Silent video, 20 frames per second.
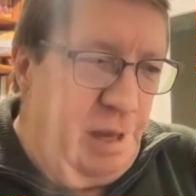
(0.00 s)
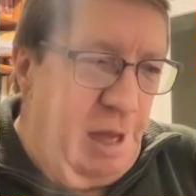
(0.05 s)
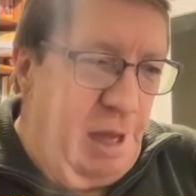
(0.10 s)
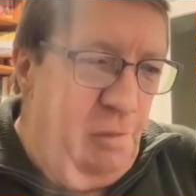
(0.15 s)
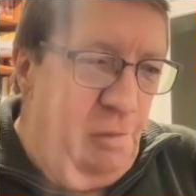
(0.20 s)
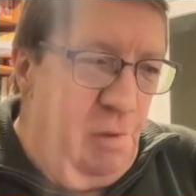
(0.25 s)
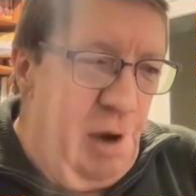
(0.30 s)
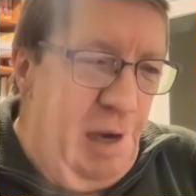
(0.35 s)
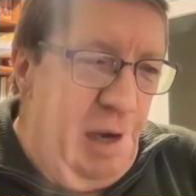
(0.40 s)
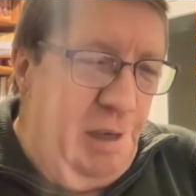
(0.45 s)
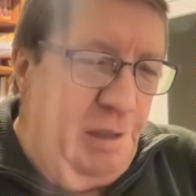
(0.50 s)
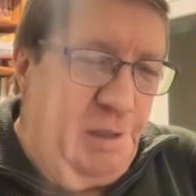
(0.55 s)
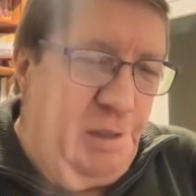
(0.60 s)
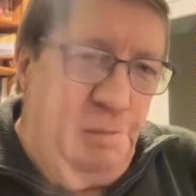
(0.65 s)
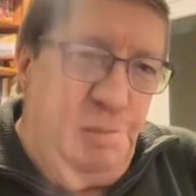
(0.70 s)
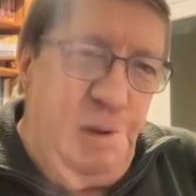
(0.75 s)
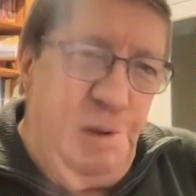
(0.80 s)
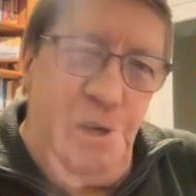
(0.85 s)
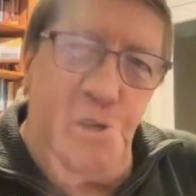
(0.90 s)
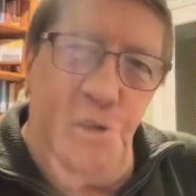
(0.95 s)
wanted to
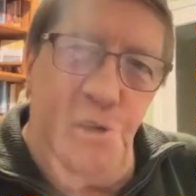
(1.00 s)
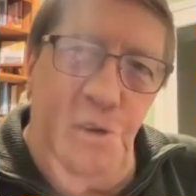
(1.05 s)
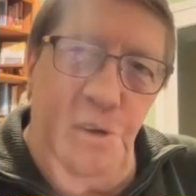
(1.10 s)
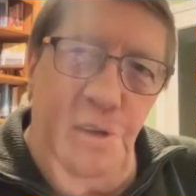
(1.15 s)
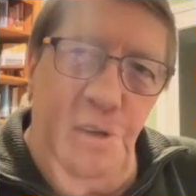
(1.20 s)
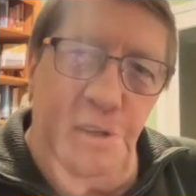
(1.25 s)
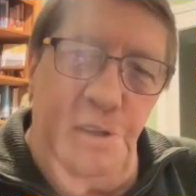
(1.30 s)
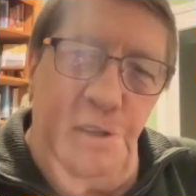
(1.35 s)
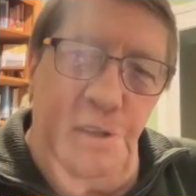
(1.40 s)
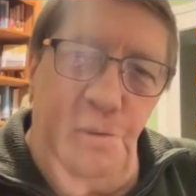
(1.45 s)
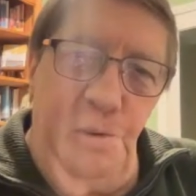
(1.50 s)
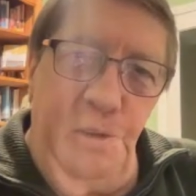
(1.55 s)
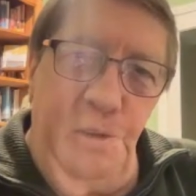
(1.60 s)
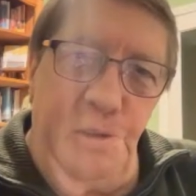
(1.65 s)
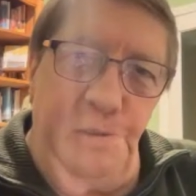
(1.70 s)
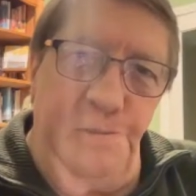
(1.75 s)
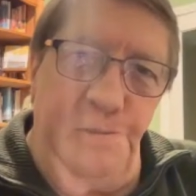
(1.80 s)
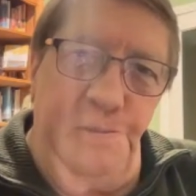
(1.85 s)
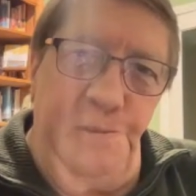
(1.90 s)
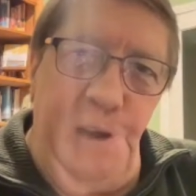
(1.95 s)
make sure that there was
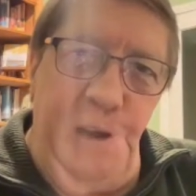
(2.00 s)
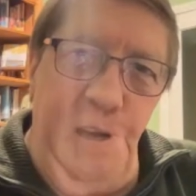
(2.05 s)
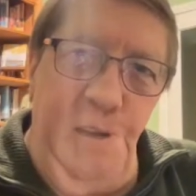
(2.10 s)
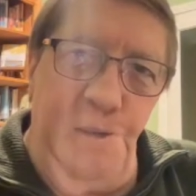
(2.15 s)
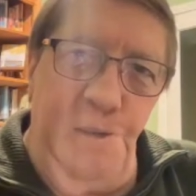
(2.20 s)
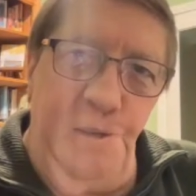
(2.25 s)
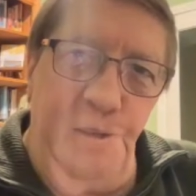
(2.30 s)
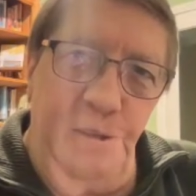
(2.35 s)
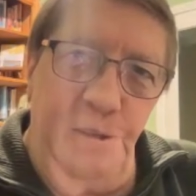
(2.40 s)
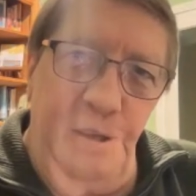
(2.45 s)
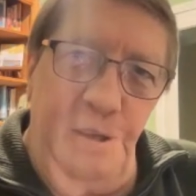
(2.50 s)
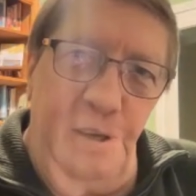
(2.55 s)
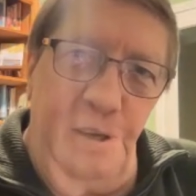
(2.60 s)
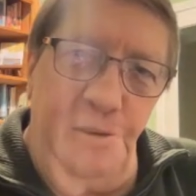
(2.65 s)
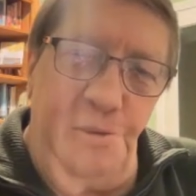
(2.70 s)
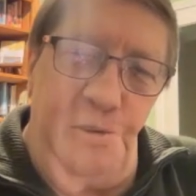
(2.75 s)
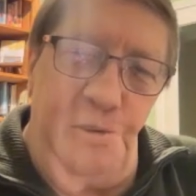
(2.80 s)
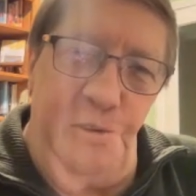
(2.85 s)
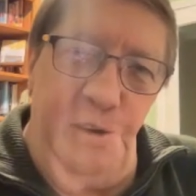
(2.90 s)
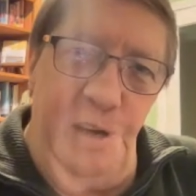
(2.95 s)
a faith
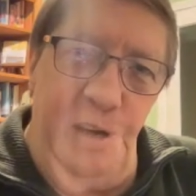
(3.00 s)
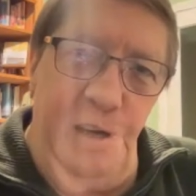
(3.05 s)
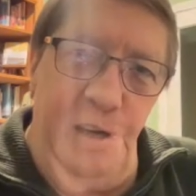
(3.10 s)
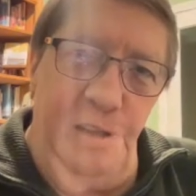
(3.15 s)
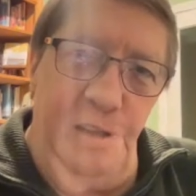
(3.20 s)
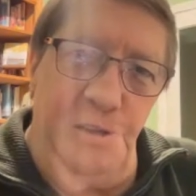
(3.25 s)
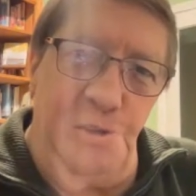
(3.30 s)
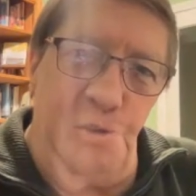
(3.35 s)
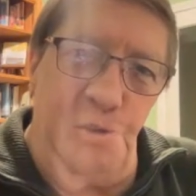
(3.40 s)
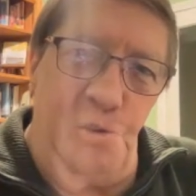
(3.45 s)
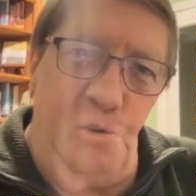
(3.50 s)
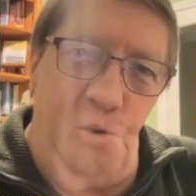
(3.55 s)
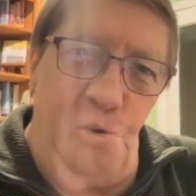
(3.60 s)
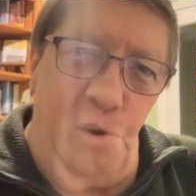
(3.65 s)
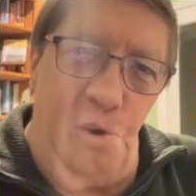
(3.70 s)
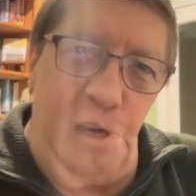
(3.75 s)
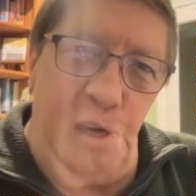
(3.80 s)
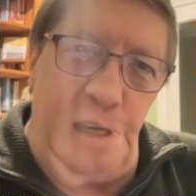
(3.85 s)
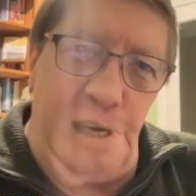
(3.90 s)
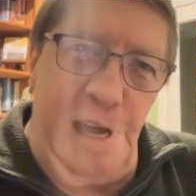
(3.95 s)
thread in the
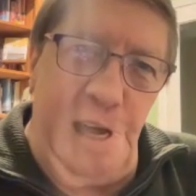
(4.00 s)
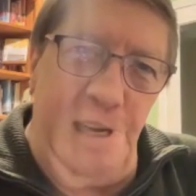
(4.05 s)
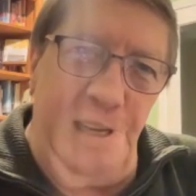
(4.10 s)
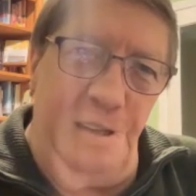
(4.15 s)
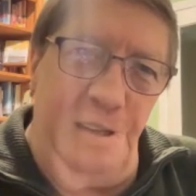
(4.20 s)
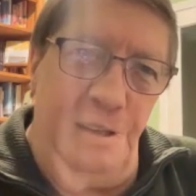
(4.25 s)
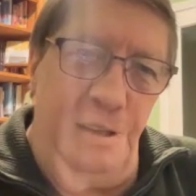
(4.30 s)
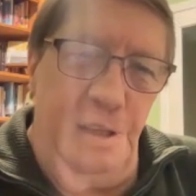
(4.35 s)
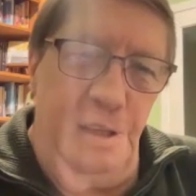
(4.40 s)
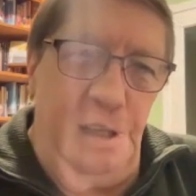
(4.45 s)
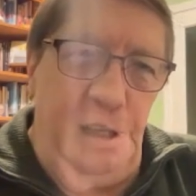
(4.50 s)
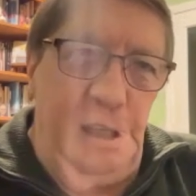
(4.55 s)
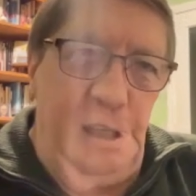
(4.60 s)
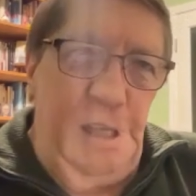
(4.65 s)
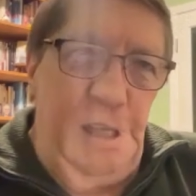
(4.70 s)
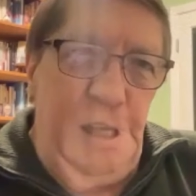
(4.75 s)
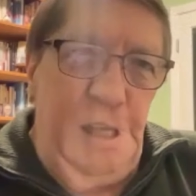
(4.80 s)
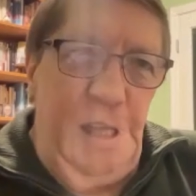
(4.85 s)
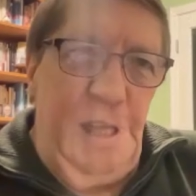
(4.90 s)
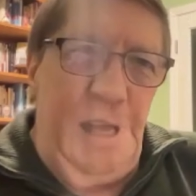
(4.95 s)
story, and not
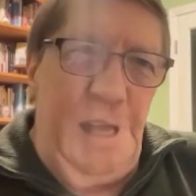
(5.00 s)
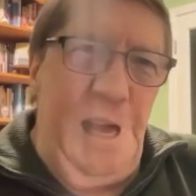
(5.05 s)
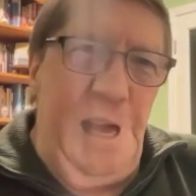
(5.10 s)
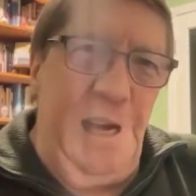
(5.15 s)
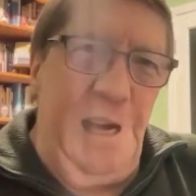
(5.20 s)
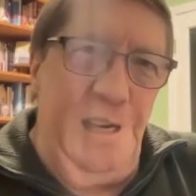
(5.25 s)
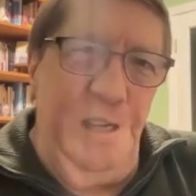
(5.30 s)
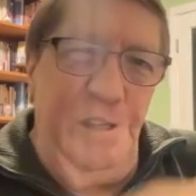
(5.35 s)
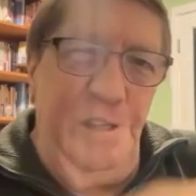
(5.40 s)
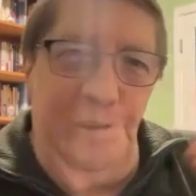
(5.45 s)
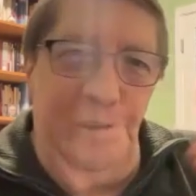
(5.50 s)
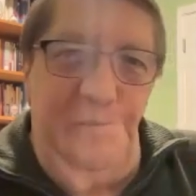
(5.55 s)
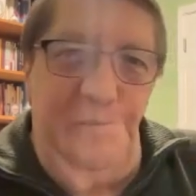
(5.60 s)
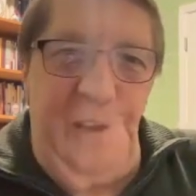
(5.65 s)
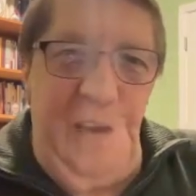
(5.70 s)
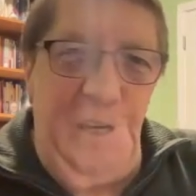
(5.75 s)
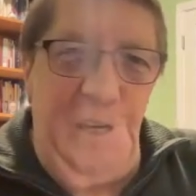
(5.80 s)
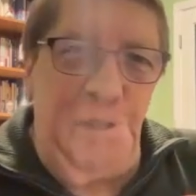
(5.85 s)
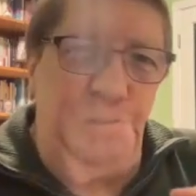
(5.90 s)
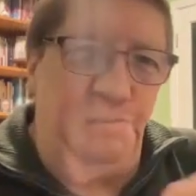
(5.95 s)
an
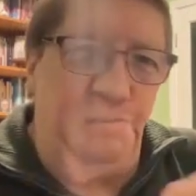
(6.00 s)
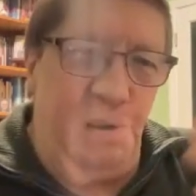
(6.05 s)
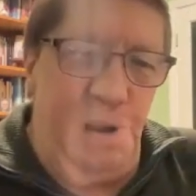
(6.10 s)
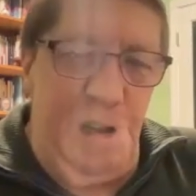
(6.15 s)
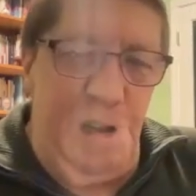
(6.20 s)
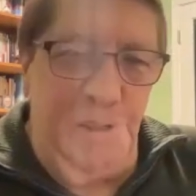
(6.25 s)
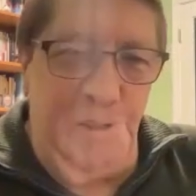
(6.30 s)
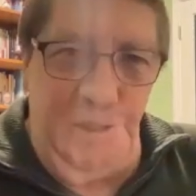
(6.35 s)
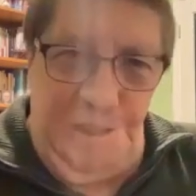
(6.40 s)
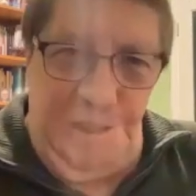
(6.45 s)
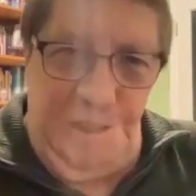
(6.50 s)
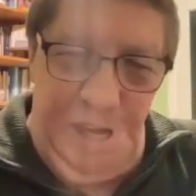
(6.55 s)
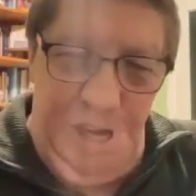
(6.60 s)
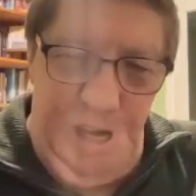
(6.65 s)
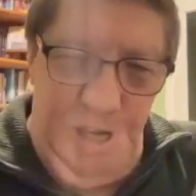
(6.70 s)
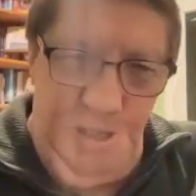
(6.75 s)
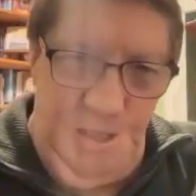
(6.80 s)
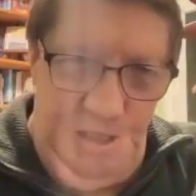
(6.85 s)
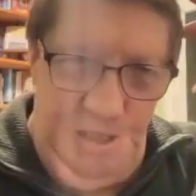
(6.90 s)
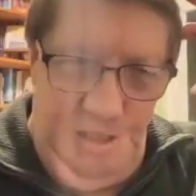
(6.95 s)
in-your-face
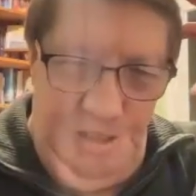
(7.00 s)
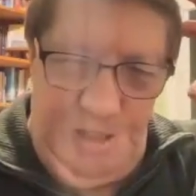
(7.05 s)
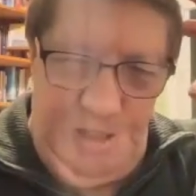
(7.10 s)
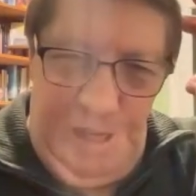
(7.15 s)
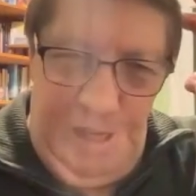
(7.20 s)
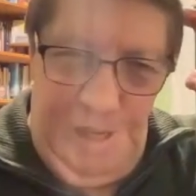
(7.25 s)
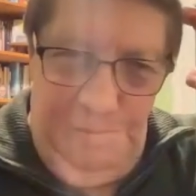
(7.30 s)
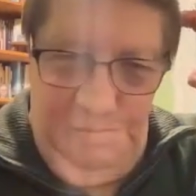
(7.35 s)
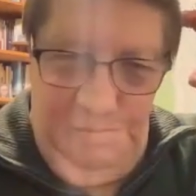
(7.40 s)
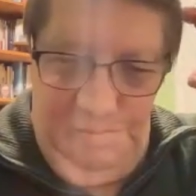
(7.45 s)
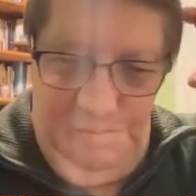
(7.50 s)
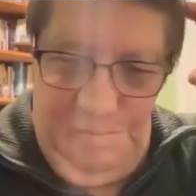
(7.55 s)
proselytizing type,